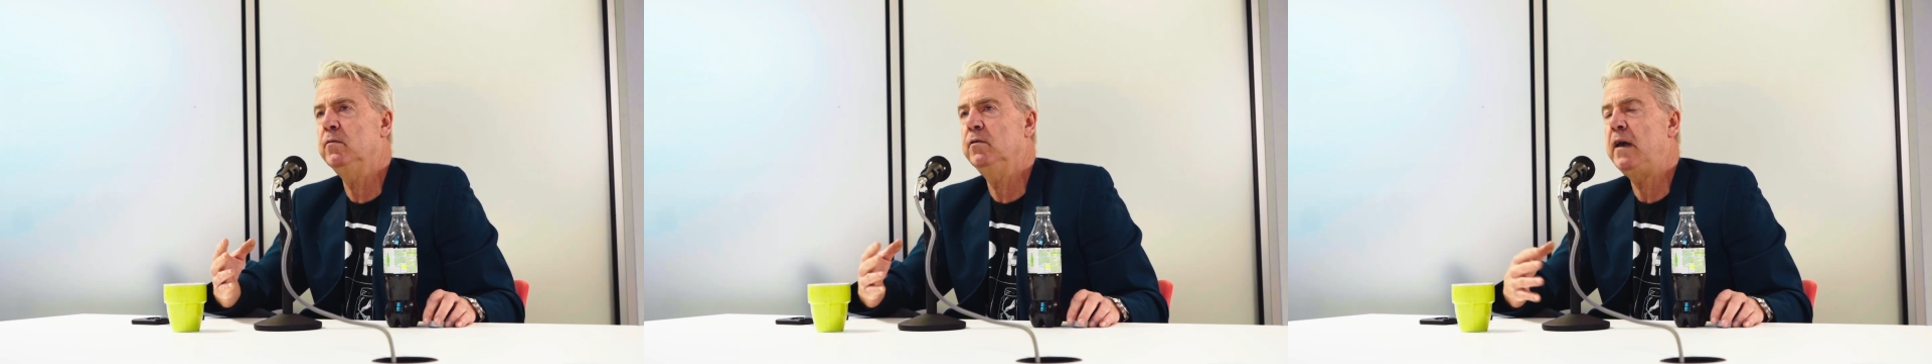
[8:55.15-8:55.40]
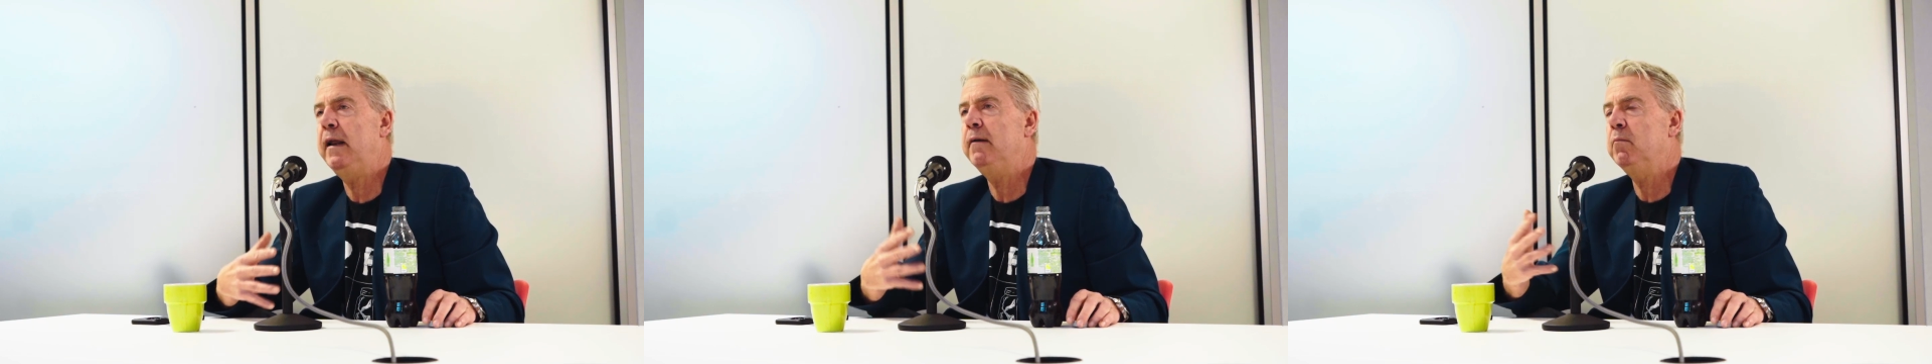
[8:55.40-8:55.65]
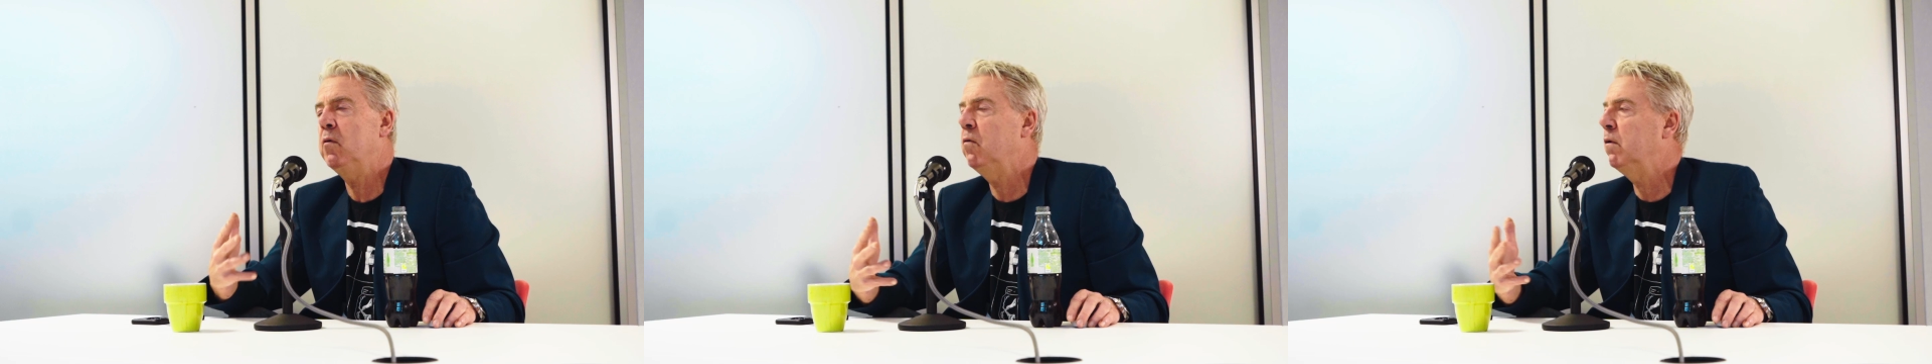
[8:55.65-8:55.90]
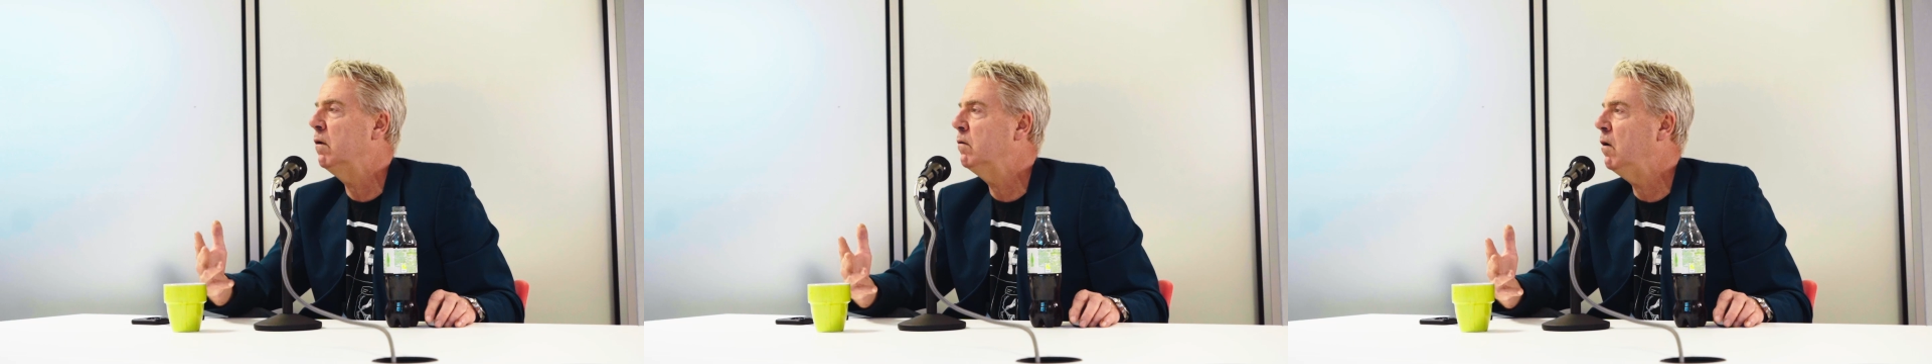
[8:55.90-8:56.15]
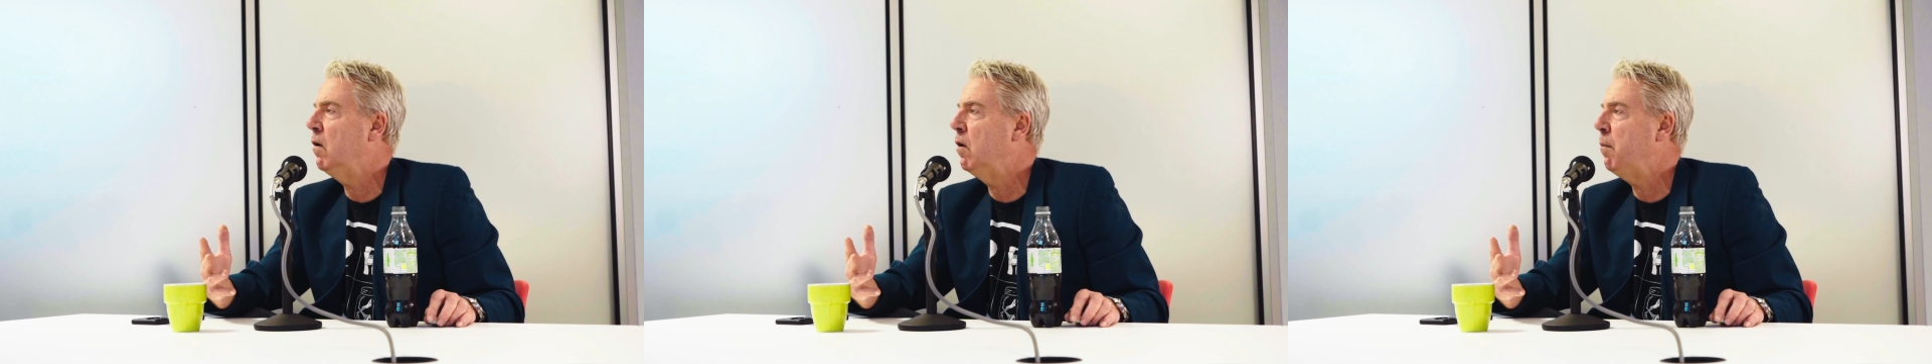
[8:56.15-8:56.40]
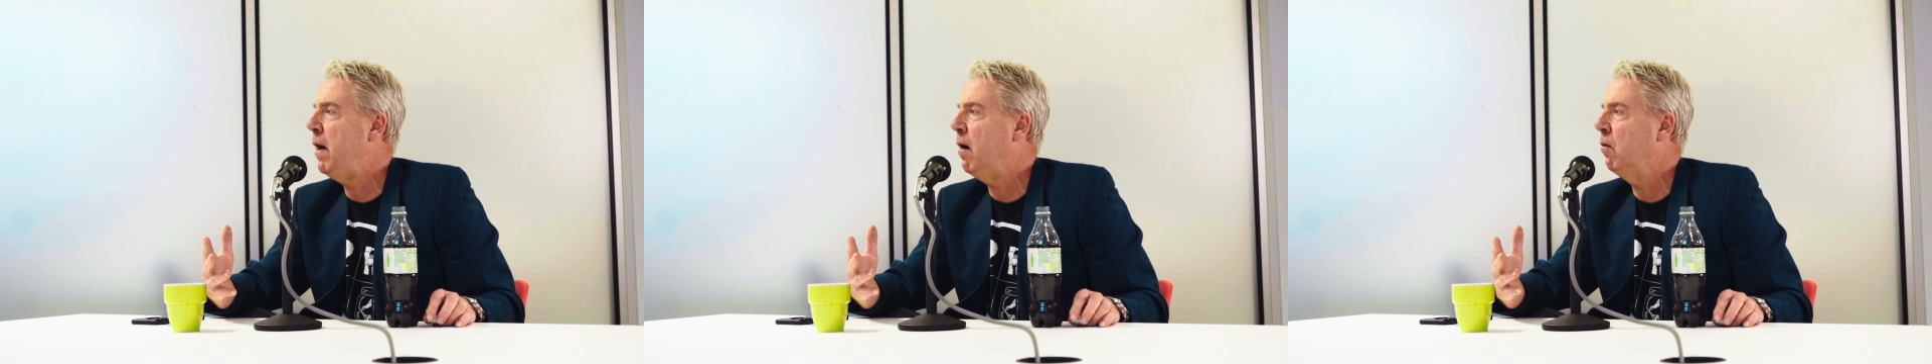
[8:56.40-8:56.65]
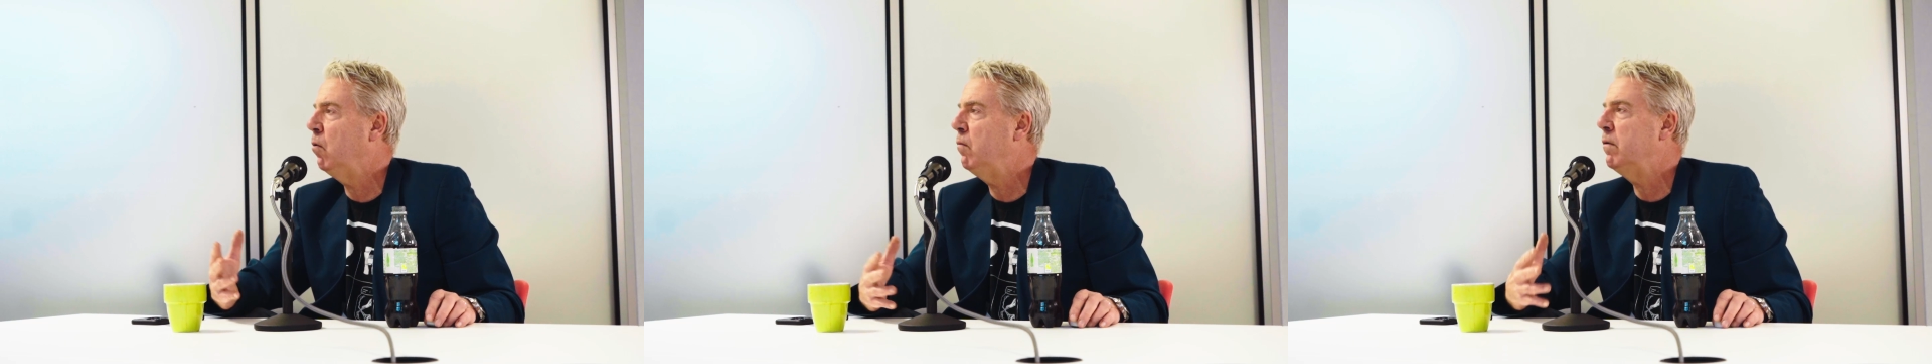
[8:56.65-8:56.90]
selling more than a certain amount, all of a